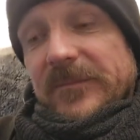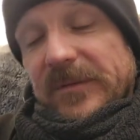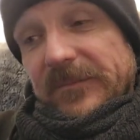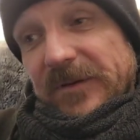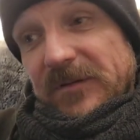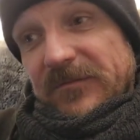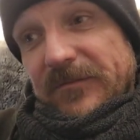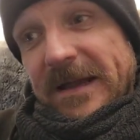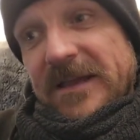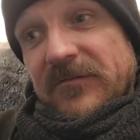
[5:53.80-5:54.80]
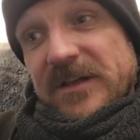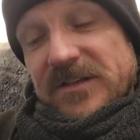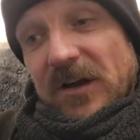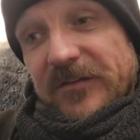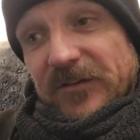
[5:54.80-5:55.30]
but but the main
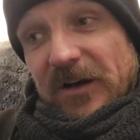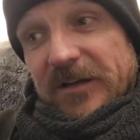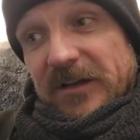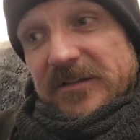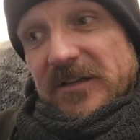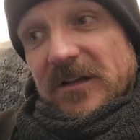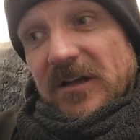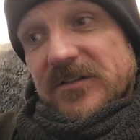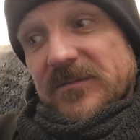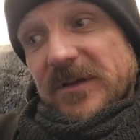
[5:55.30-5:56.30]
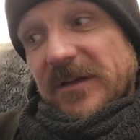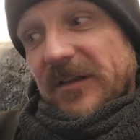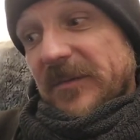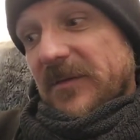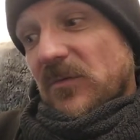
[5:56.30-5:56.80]
reason I find asking clients and, and
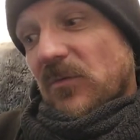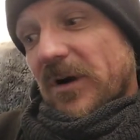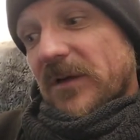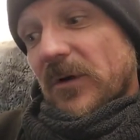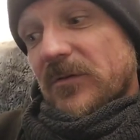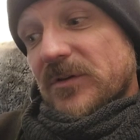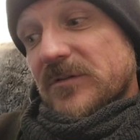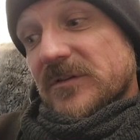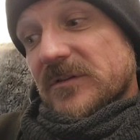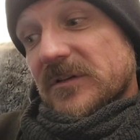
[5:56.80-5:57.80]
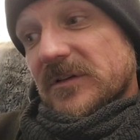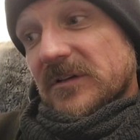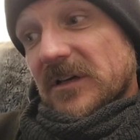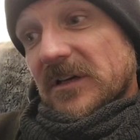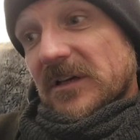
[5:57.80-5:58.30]
other people why they won't use it
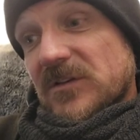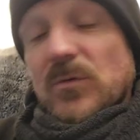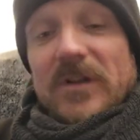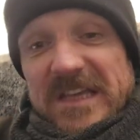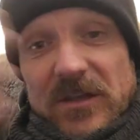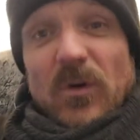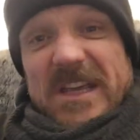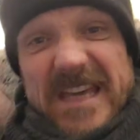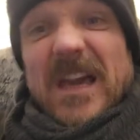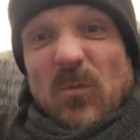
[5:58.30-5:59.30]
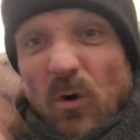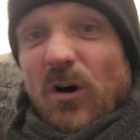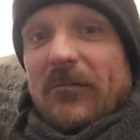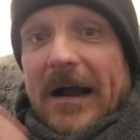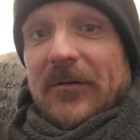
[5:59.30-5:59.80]
because you want to you want to kick
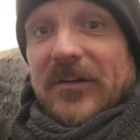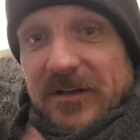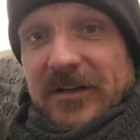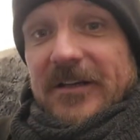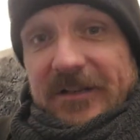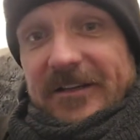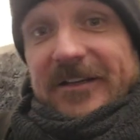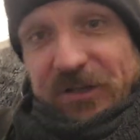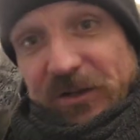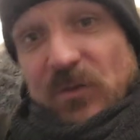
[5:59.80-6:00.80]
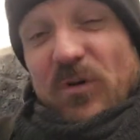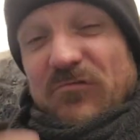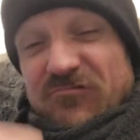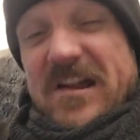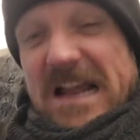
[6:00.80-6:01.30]
water around. You know, you want to
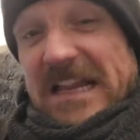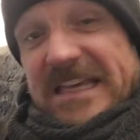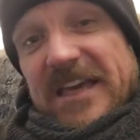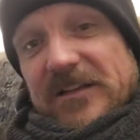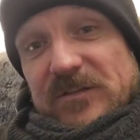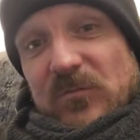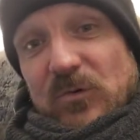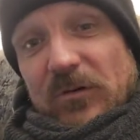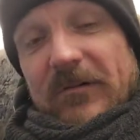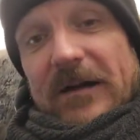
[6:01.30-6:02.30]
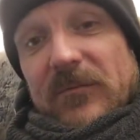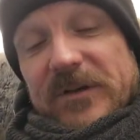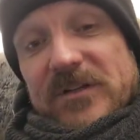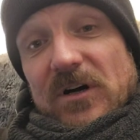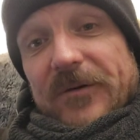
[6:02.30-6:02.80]
really kick some water around when
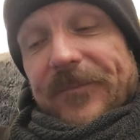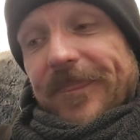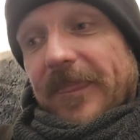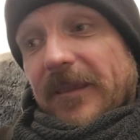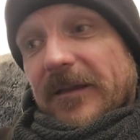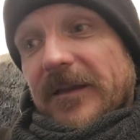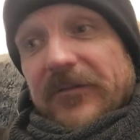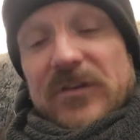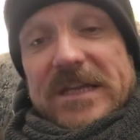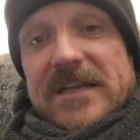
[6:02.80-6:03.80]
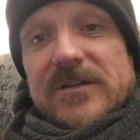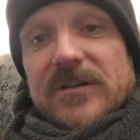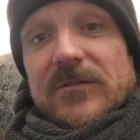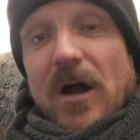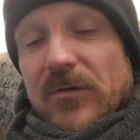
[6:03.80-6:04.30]
hot, if you need
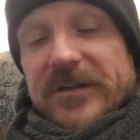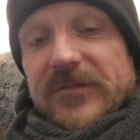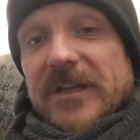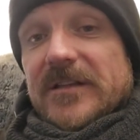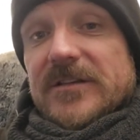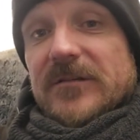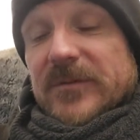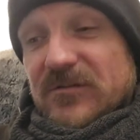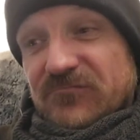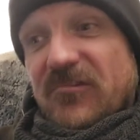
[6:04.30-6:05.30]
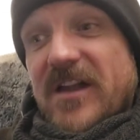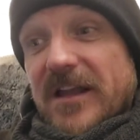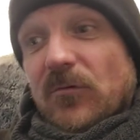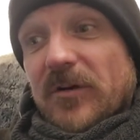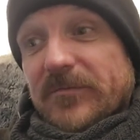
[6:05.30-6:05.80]
to, only if you need to. But you
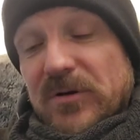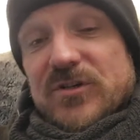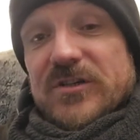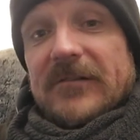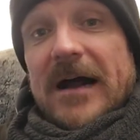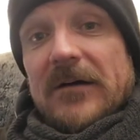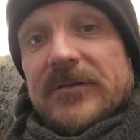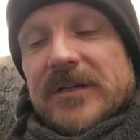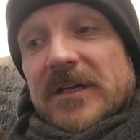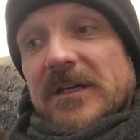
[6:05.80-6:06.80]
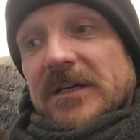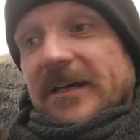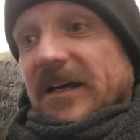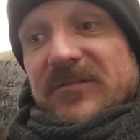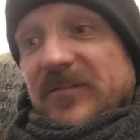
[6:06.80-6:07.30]
really want to push it around
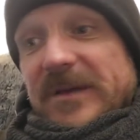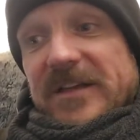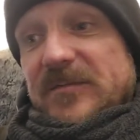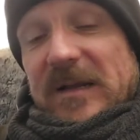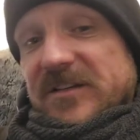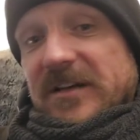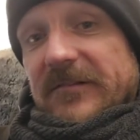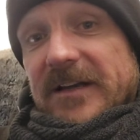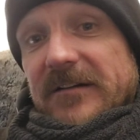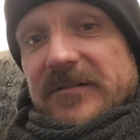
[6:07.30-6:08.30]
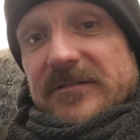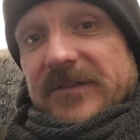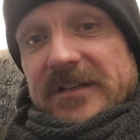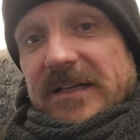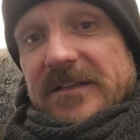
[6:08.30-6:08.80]
and for me, a Splash Aerator is
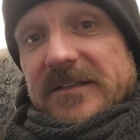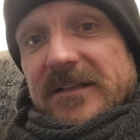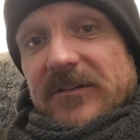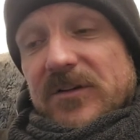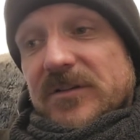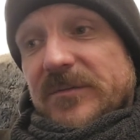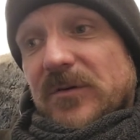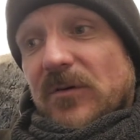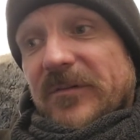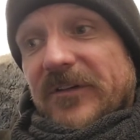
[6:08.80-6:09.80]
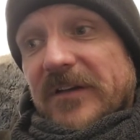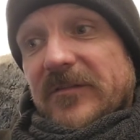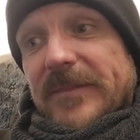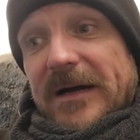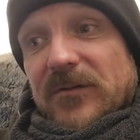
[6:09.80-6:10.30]
fantastic. I used to put all my faith
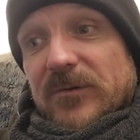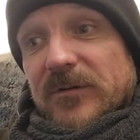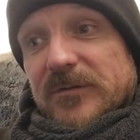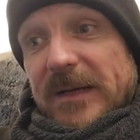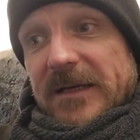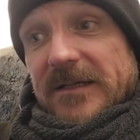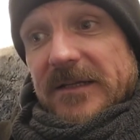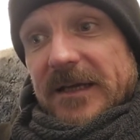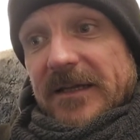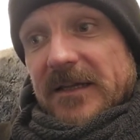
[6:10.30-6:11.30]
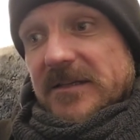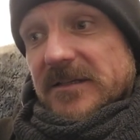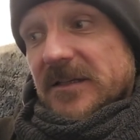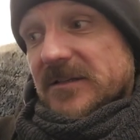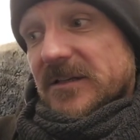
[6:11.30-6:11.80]
in paddle wheels back in the day, years
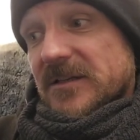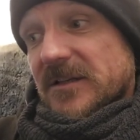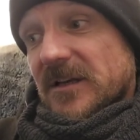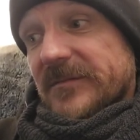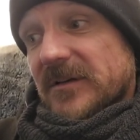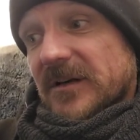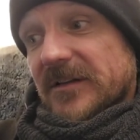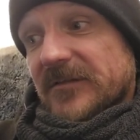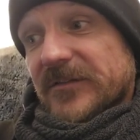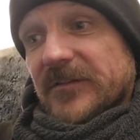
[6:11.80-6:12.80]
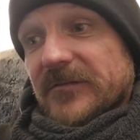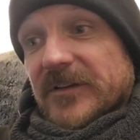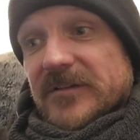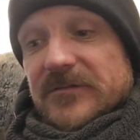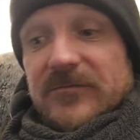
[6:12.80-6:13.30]
and years and years ago, but I think
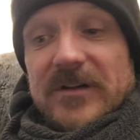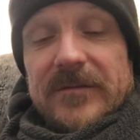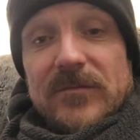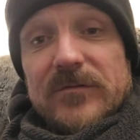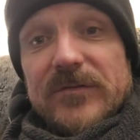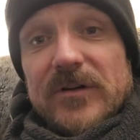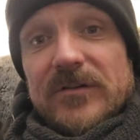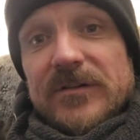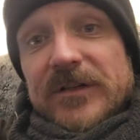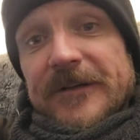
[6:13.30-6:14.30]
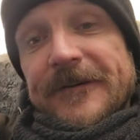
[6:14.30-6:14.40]
things have really moved on.